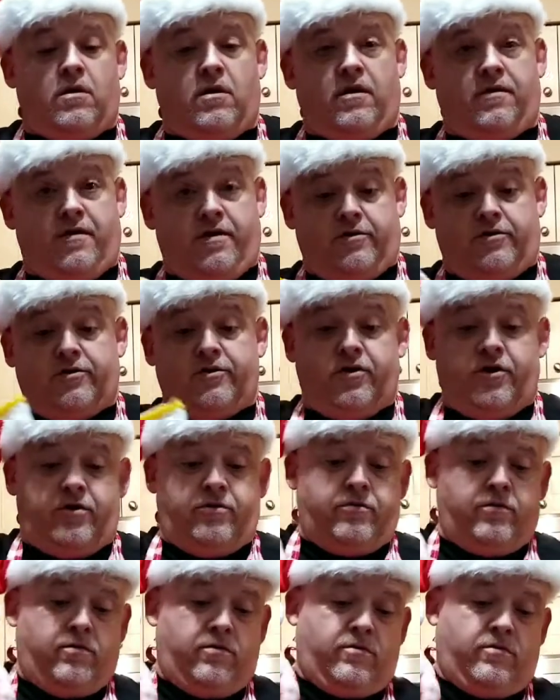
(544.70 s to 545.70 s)
and there's 2.
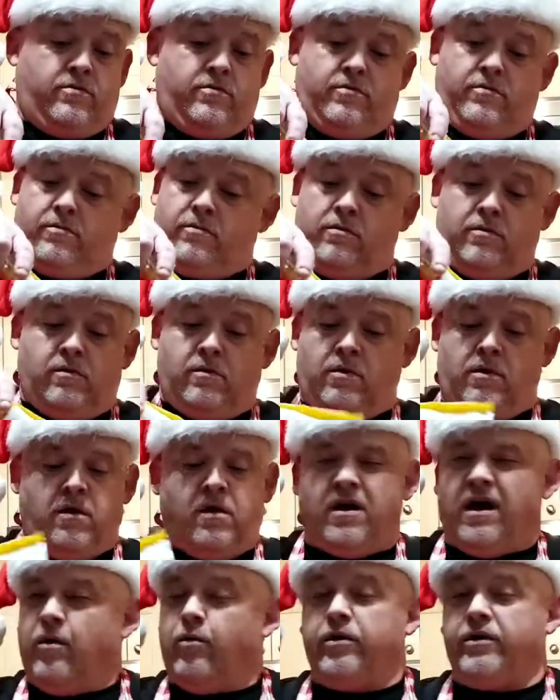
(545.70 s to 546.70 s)

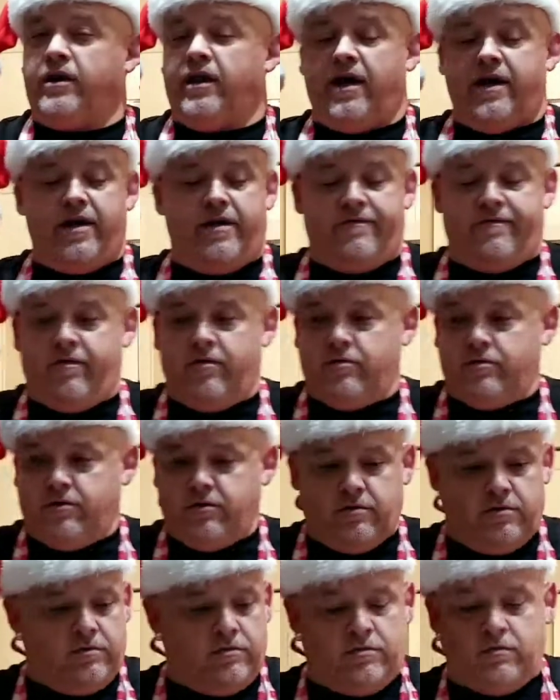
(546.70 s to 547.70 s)
I wouldn't lie to you,
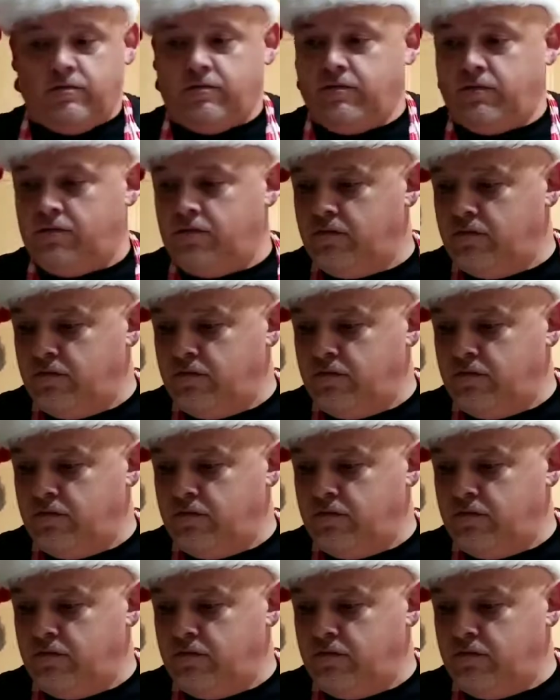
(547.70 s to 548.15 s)
folks.